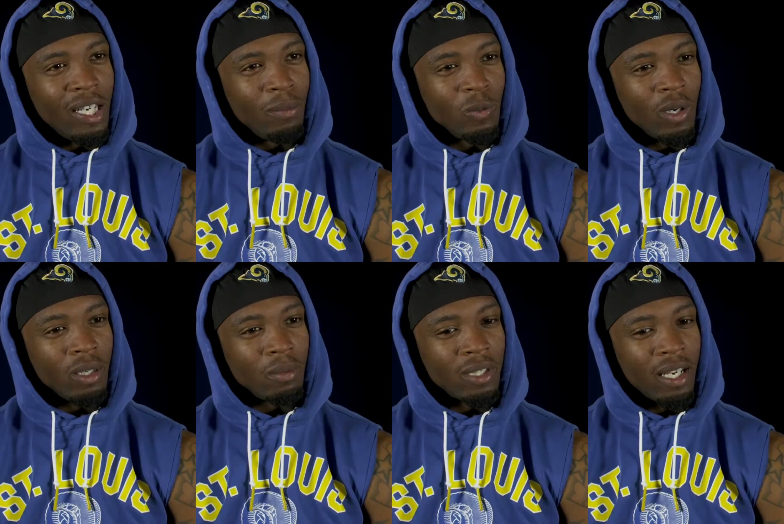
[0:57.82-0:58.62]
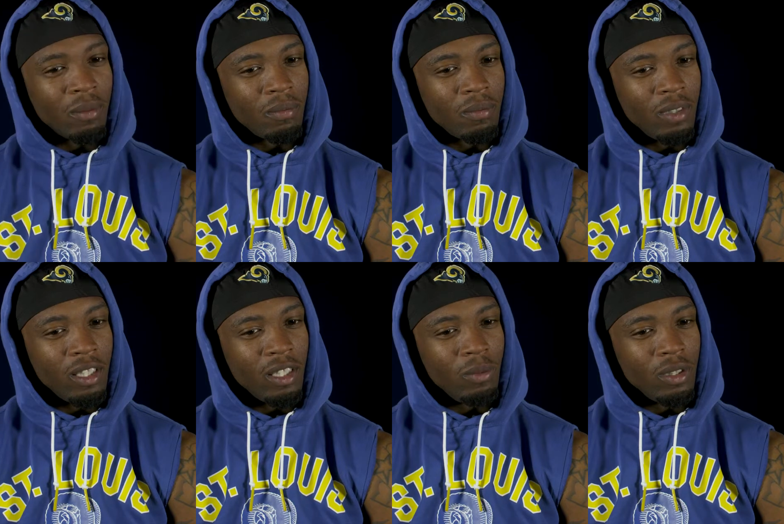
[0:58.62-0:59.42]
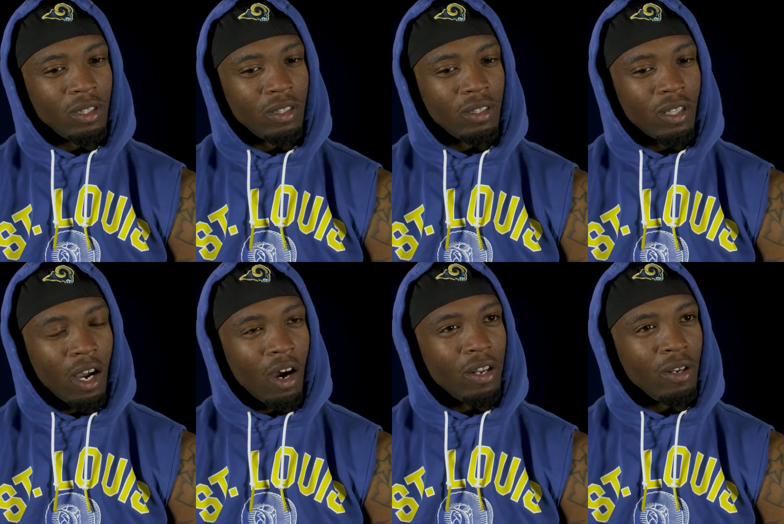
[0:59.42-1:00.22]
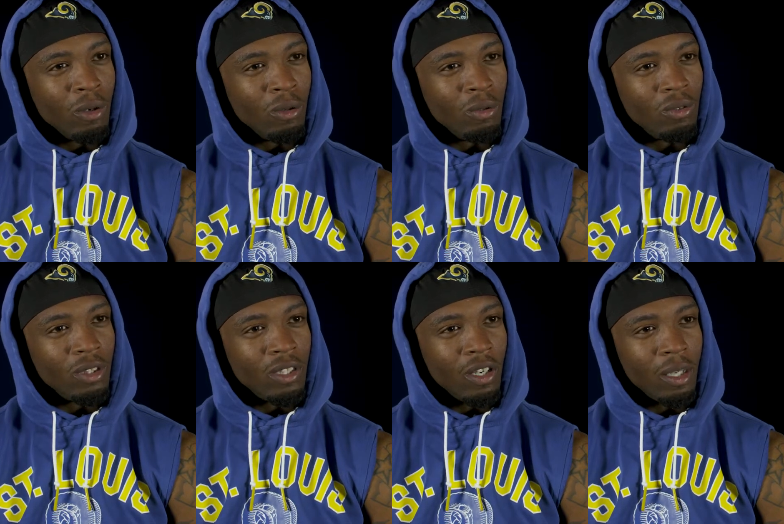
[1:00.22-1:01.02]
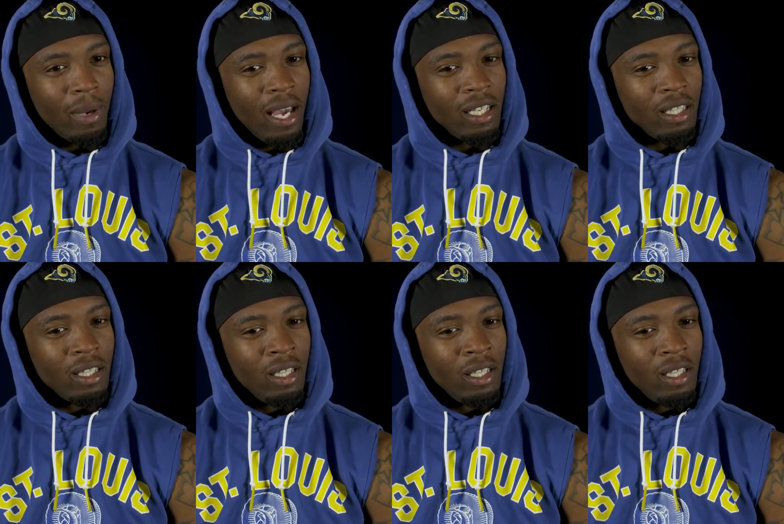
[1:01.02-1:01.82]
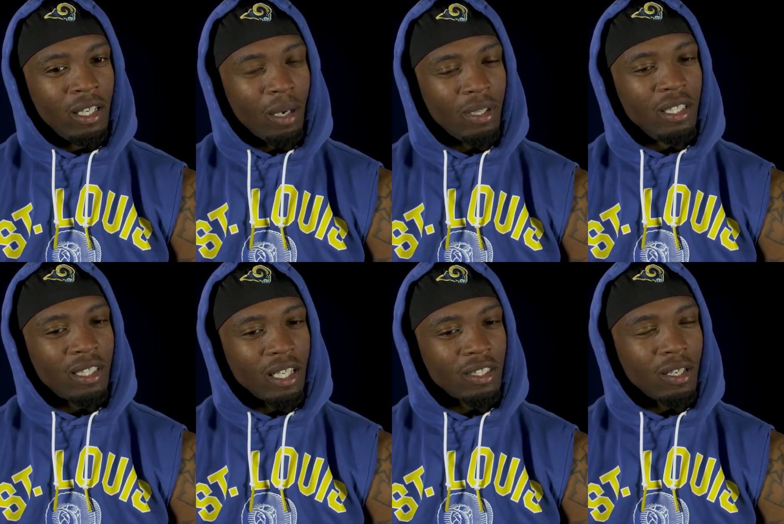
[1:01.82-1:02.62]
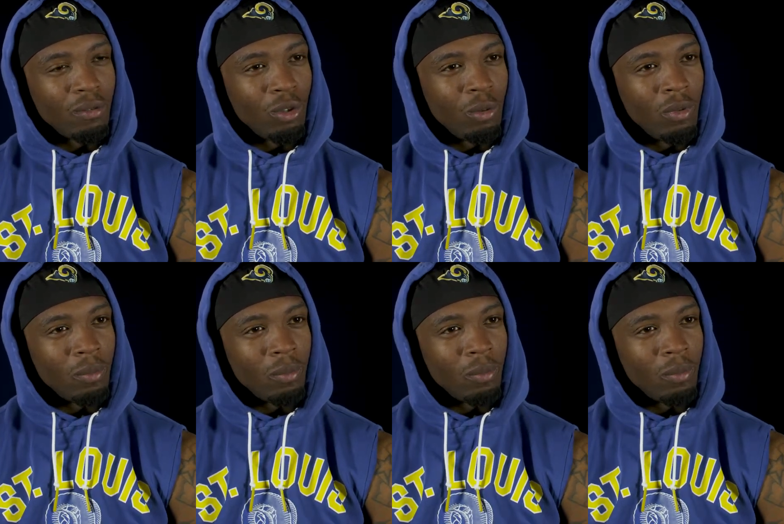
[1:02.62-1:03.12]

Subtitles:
he was one of them type. He was hard-nosed. You know, he said stuff to me,